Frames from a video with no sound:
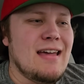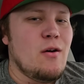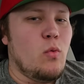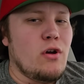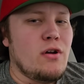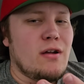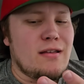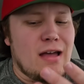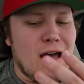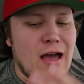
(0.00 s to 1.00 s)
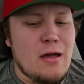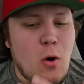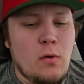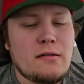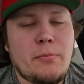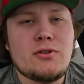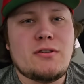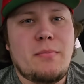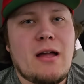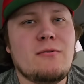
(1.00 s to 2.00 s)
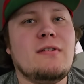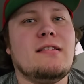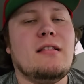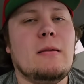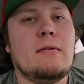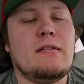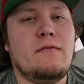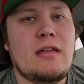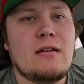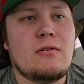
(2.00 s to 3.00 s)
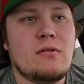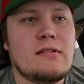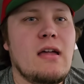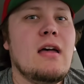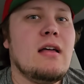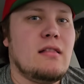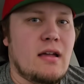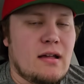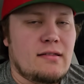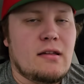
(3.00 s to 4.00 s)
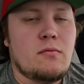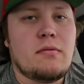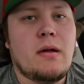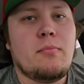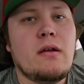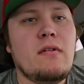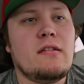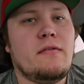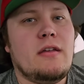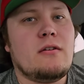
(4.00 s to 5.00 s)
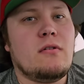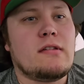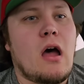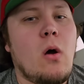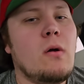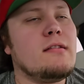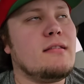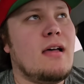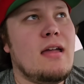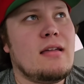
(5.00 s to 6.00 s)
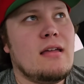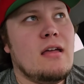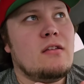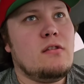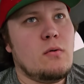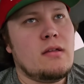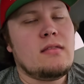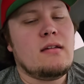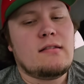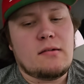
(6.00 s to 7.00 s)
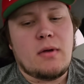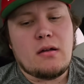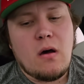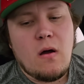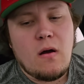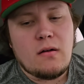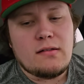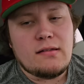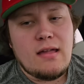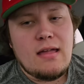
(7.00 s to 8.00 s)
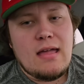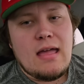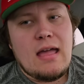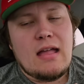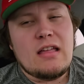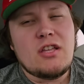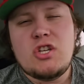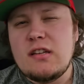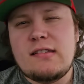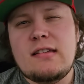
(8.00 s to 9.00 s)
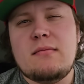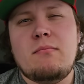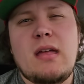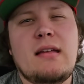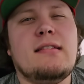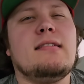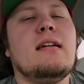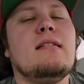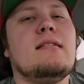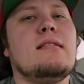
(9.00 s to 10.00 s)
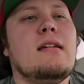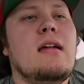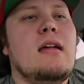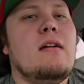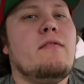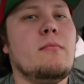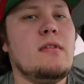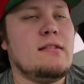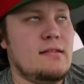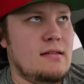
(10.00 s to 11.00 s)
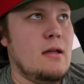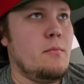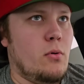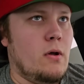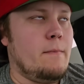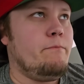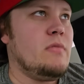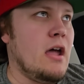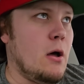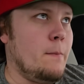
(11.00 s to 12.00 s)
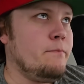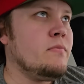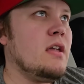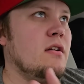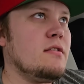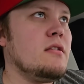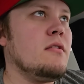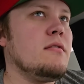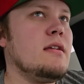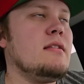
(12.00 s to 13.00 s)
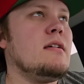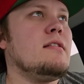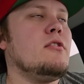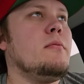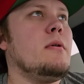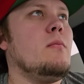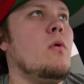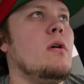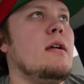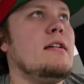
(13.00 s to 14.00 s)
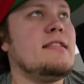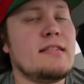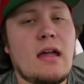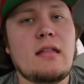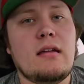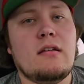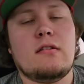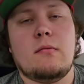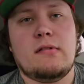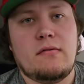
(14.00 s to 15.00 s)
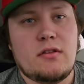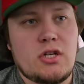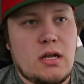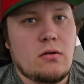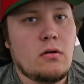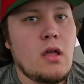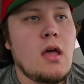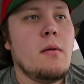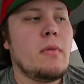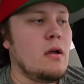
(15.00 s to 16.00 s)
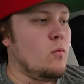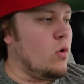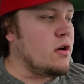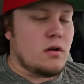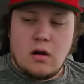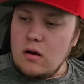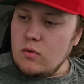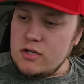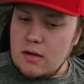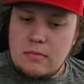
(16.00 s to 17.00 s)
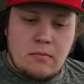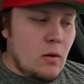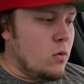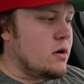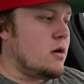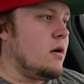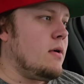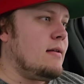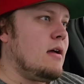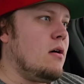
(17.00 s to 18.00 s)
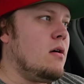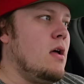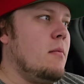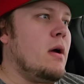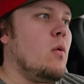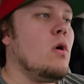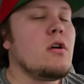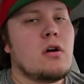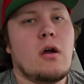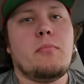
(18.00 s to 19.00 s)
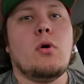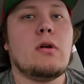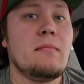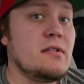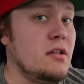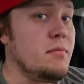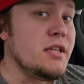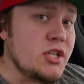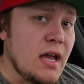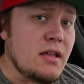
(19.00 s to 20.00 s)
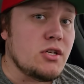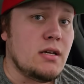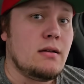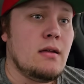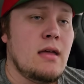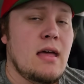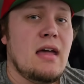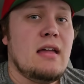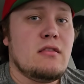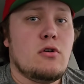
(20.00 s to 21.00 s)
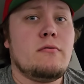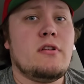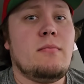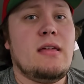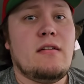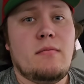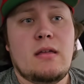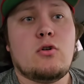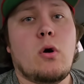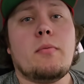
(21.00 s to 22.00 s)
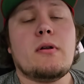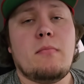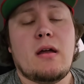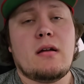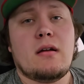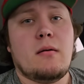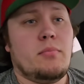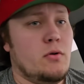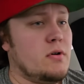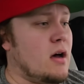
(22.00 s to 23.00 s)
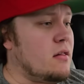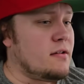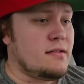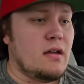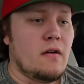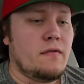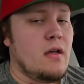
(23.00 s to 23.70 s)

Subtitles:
we're I always push the boundaries and the limits of vehicles. Like I said with my previous vehicles, I always like doing things to my cars, and it just didn't make sense from this standpoint. Now, here's another thing that's a little bit more exciting in terms of the channel. My work car, which I'm in my work car right now, my work car program is going to be changing. And they're going to be giving me corporate America, blue collar stuff,